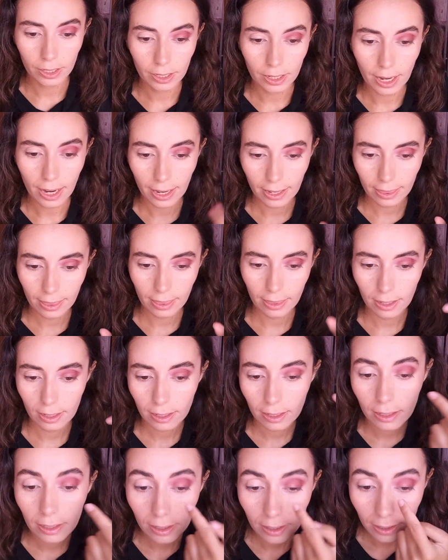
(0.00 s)
I
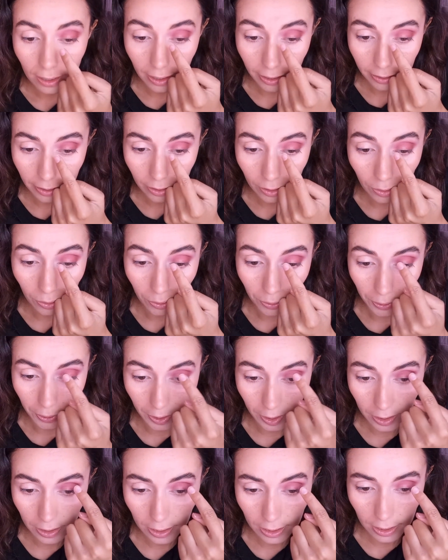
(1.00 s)
think cut the
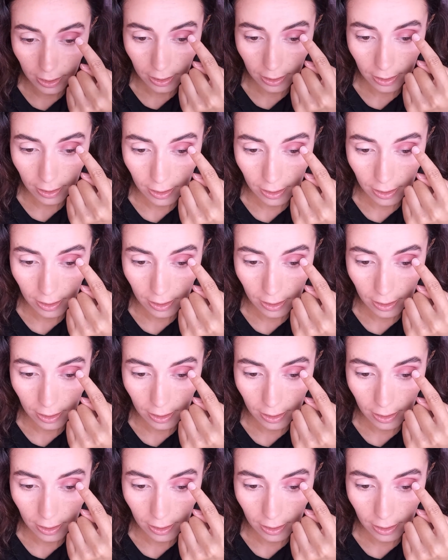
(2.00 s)
crease